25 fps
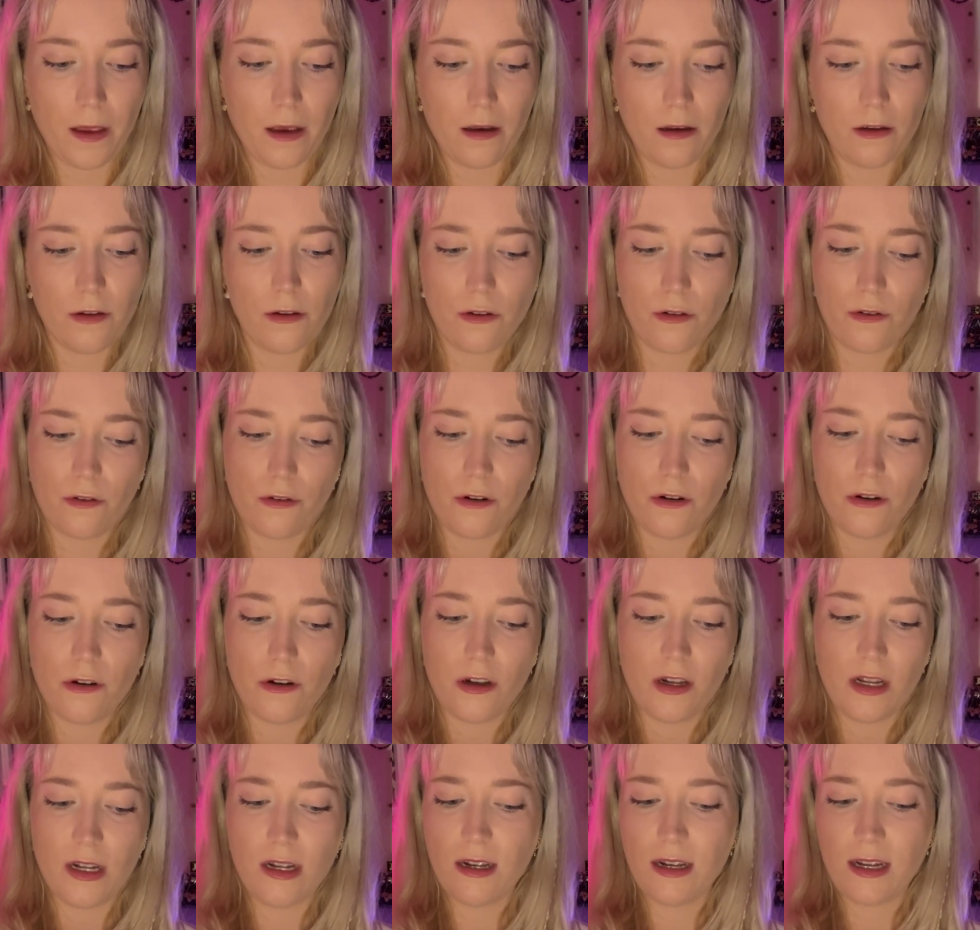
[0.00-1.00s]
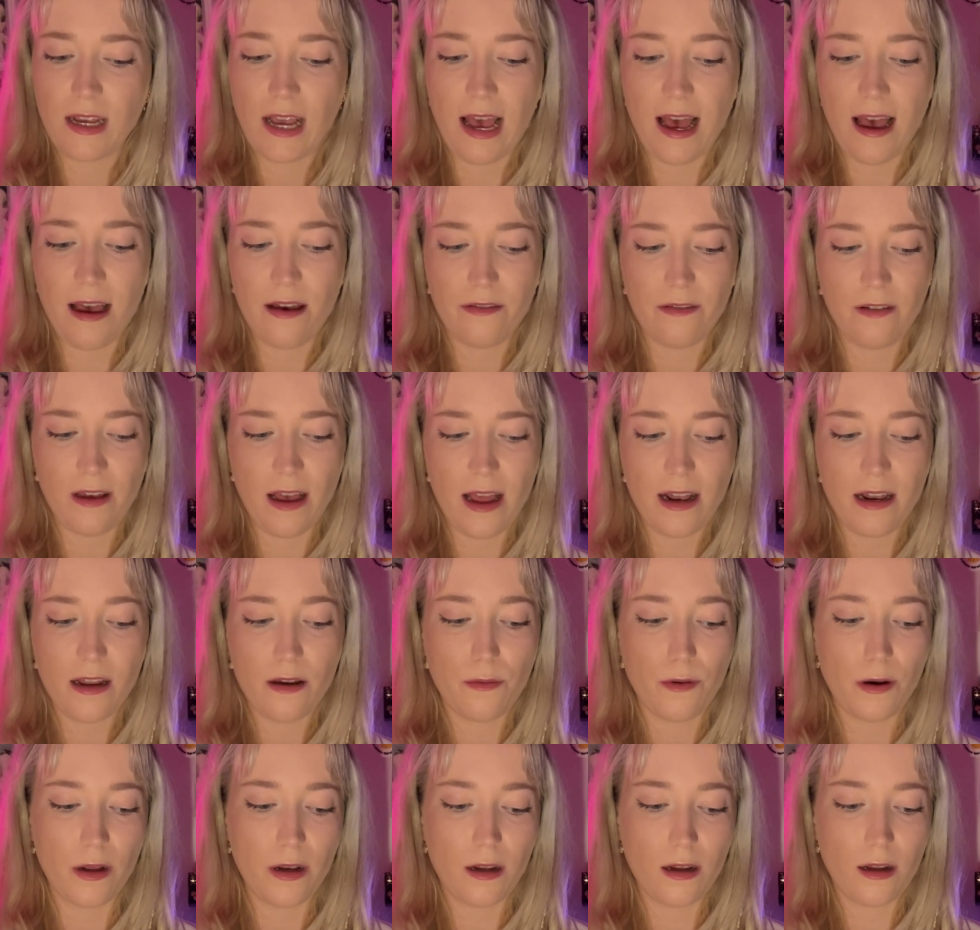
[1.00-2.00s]
Scrooge didn't care for
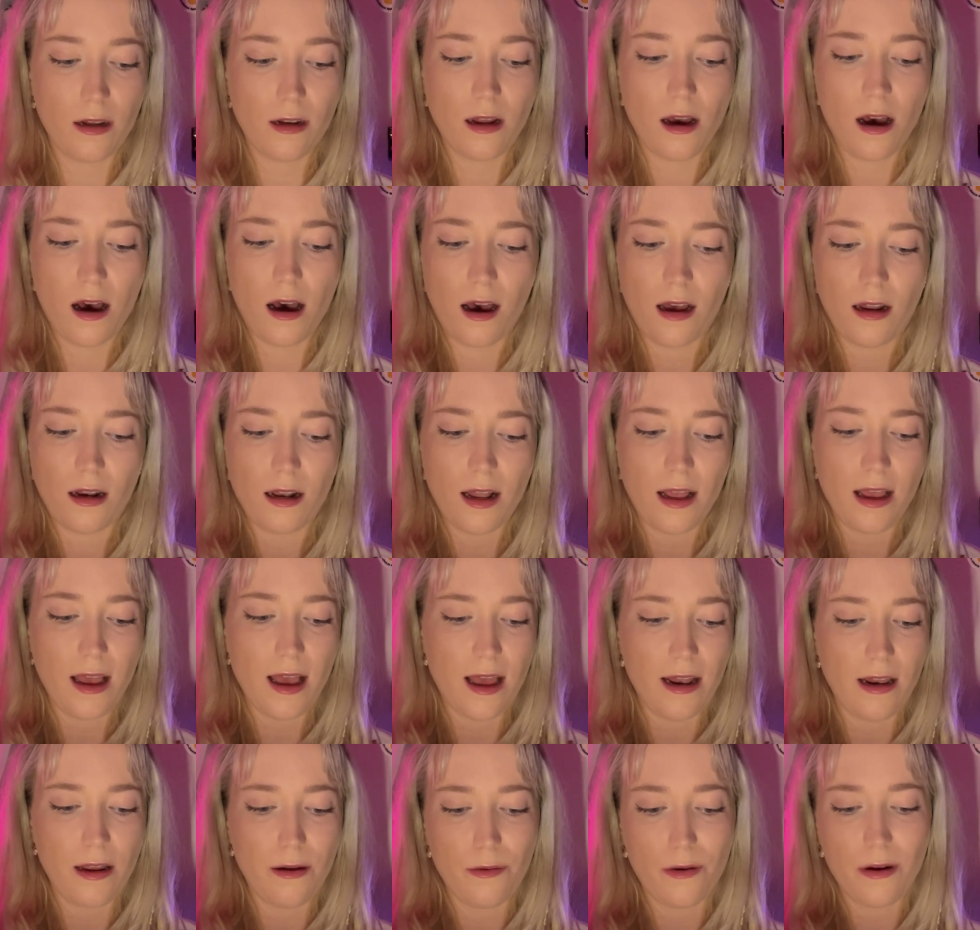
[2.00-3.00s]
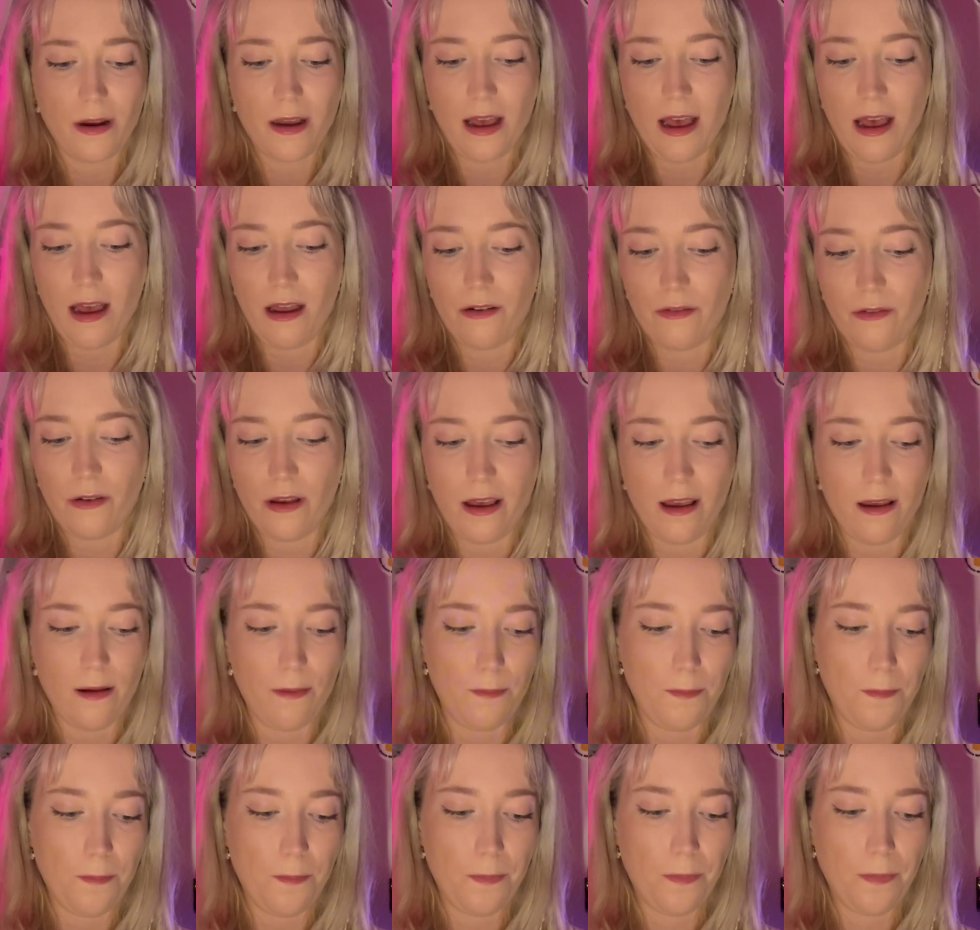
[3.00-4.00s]
anyone, and hardly anyone cared for
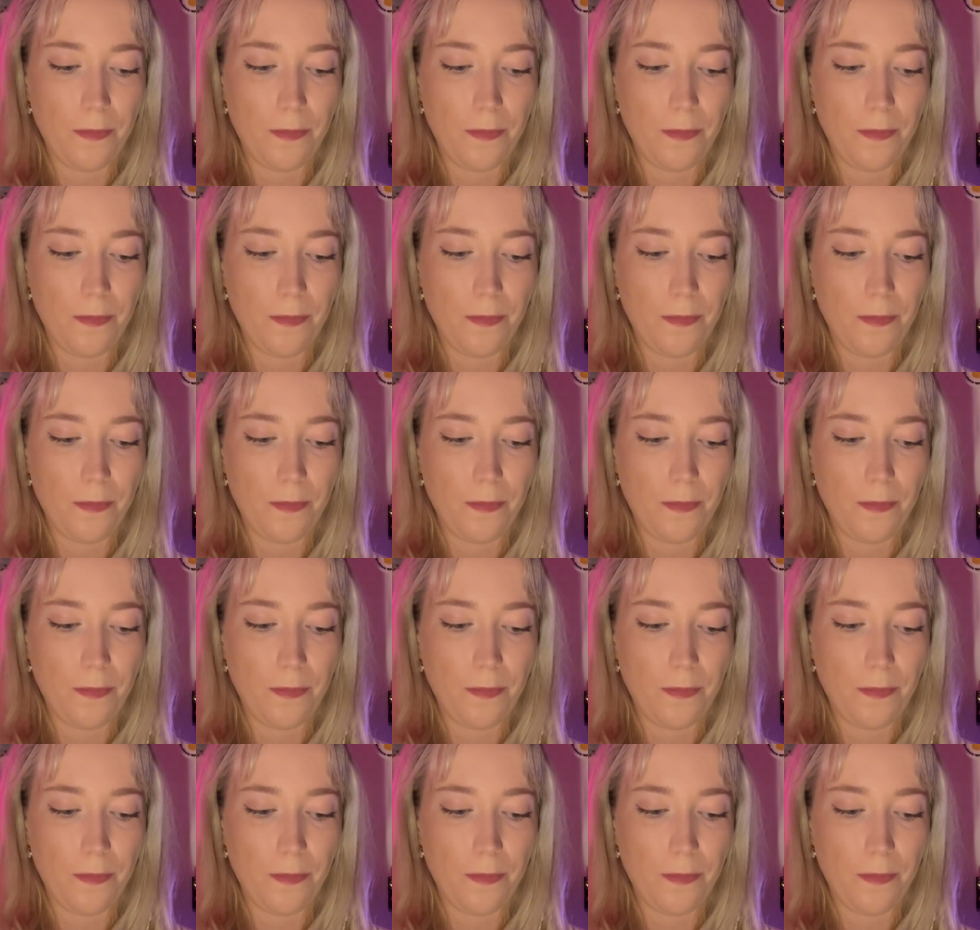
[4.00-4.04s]
him.